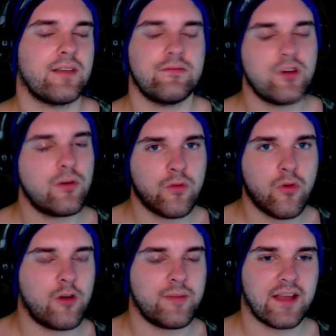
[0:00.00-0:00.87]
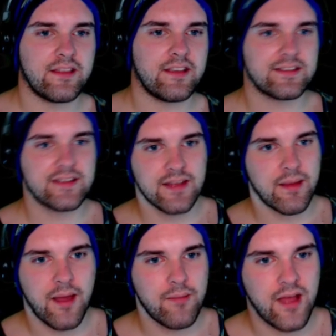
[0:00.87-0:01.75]
don't quote me on this because
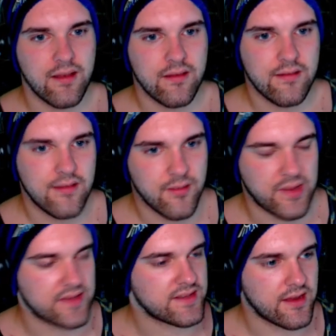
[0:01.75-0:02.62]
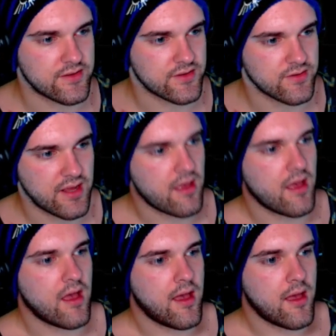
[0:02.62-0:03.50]
I'm not the best at history,
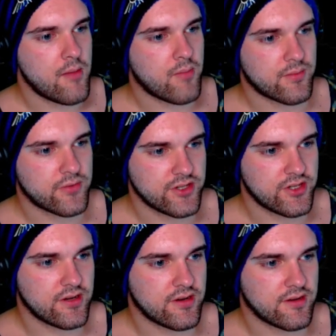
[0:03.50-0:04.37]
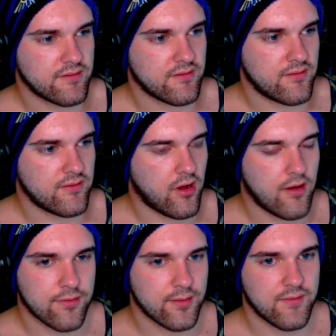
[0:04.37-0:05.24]
but I'm pretty sure
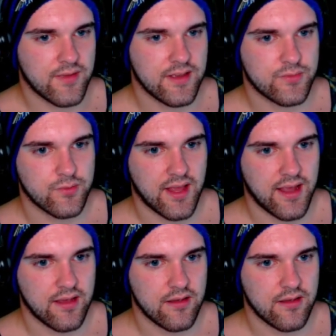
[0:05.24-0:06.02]
all three of these were like